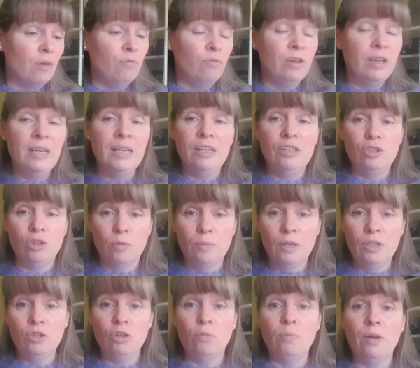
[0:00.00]
I really enjoy
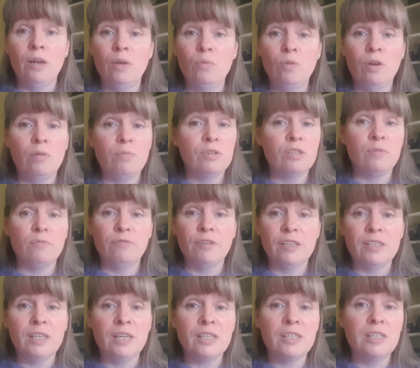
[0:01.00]
my job, and I work with some
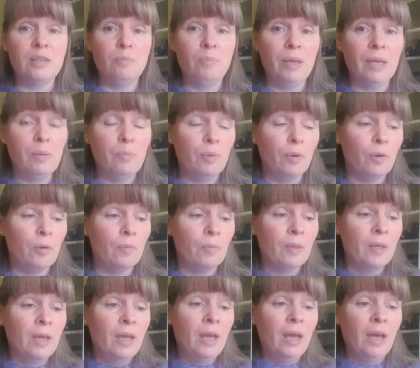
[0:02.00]
fantastic people.
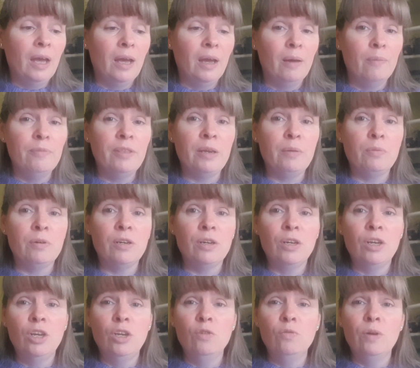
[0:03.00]

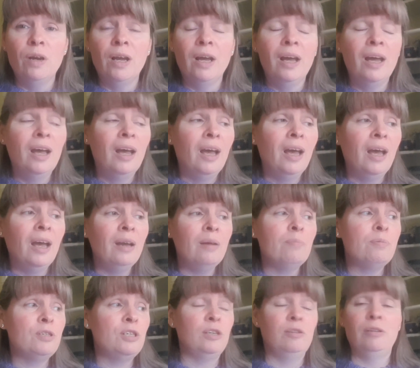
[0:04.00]
Who were
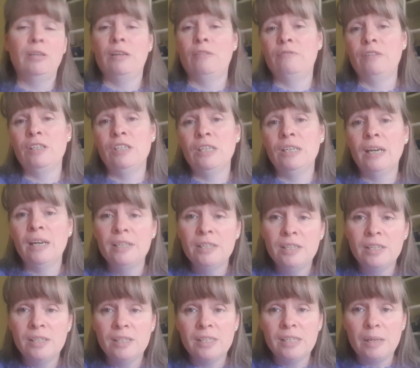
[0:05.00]
absolutely lovely,
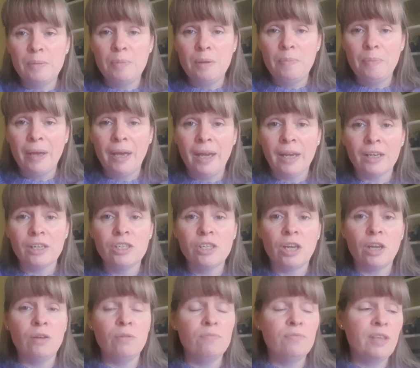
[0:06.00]
delighted to see me back.
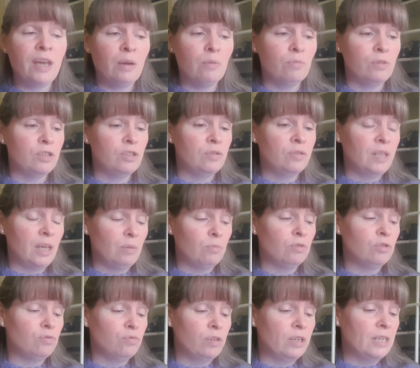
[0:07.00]
So that
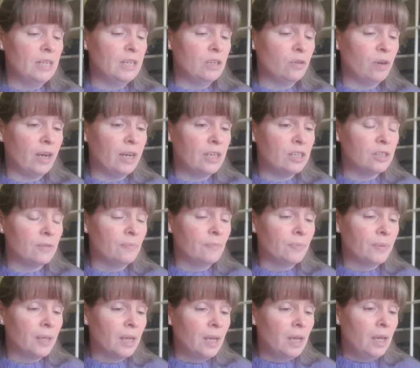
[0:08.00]
was really great.
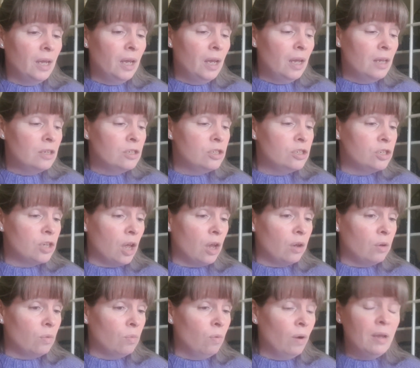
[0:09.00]

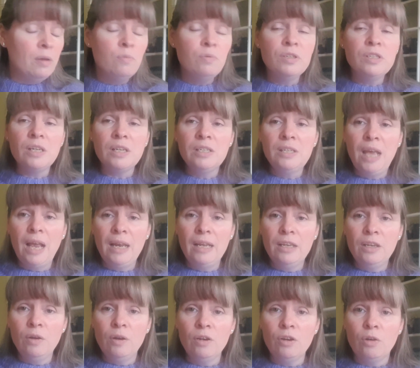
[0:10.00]
So why was I
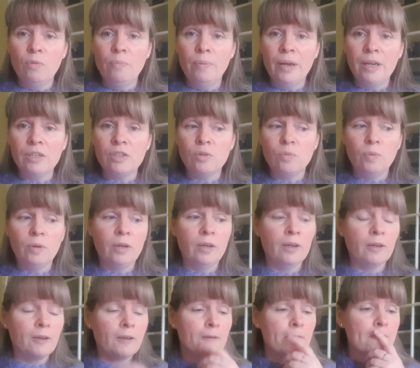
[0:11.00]
telling you I'd gone back to
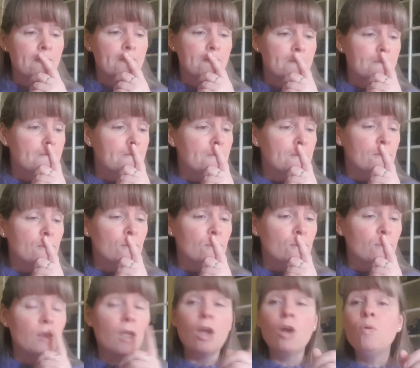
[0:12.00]
work?
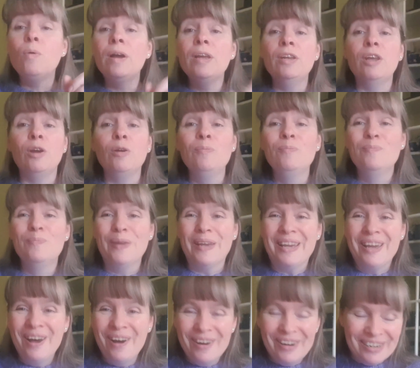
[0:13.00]
Oh, I know,
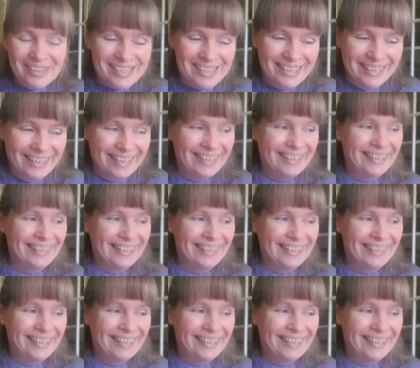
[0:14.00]
because